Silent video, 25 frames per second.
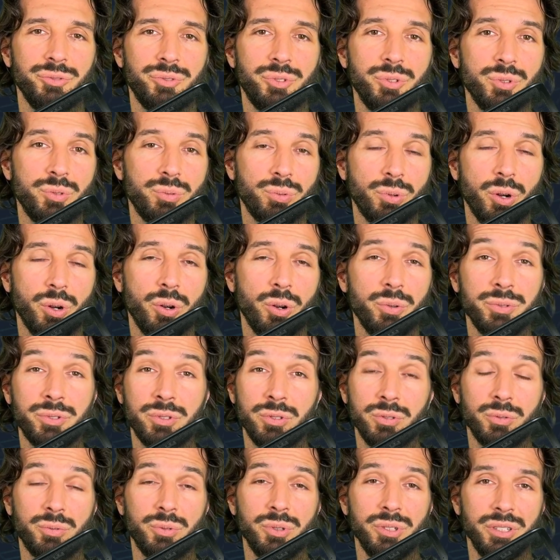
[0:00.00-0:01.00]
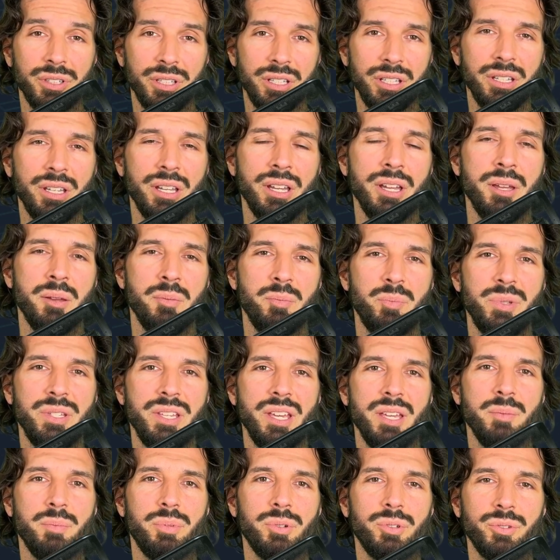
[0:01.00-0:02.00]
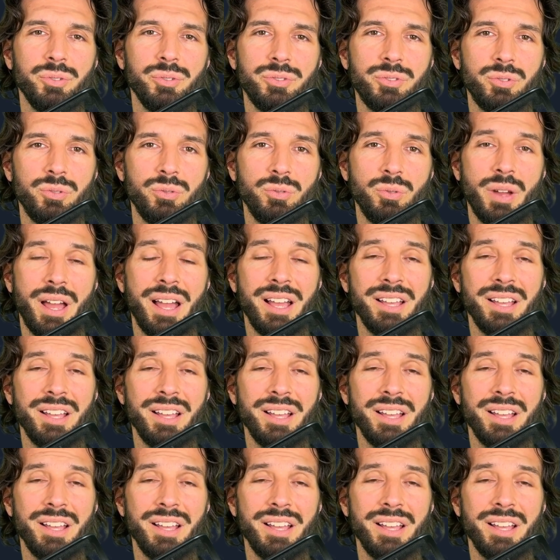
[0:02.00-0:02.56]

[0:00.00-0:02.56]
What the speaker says: to grow, to really be able to,